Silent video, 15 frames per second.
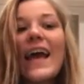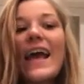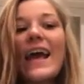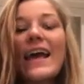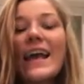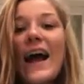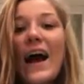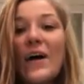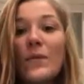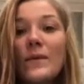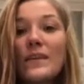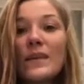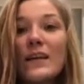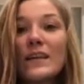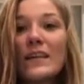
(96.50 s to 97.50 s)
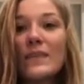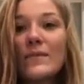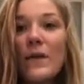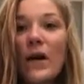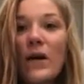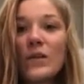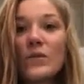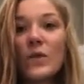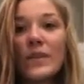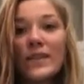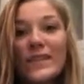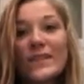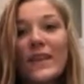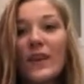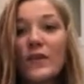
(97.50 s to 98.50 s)
and I'll be talking about North
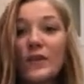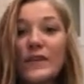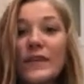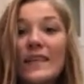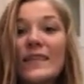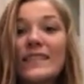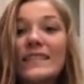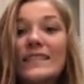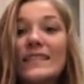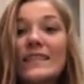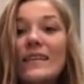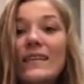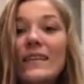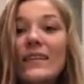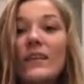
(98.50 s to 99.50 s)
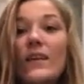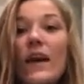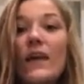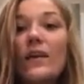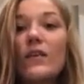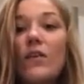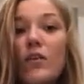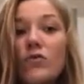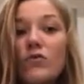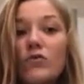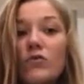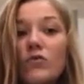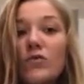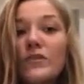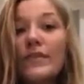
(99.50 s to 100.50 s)
and South Korea's
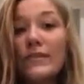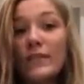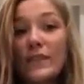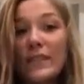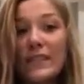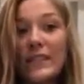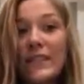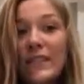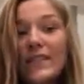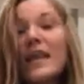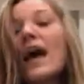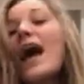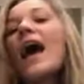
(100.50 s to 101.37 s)
cultural differences.